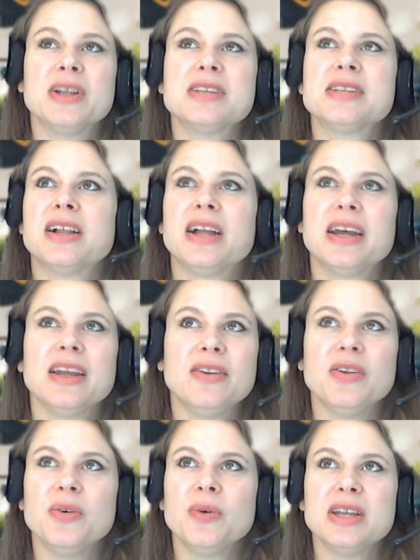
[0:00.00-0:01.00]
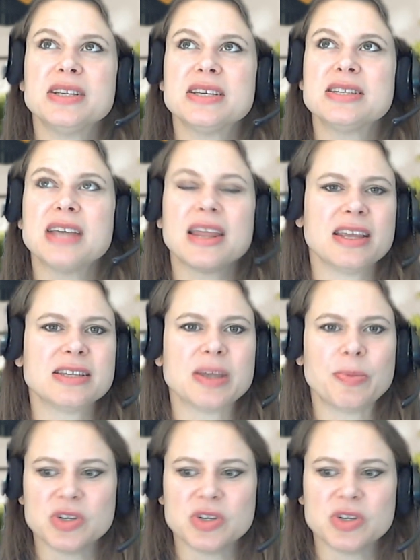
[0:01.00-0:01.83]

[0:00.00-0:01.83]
is the client doing to set things up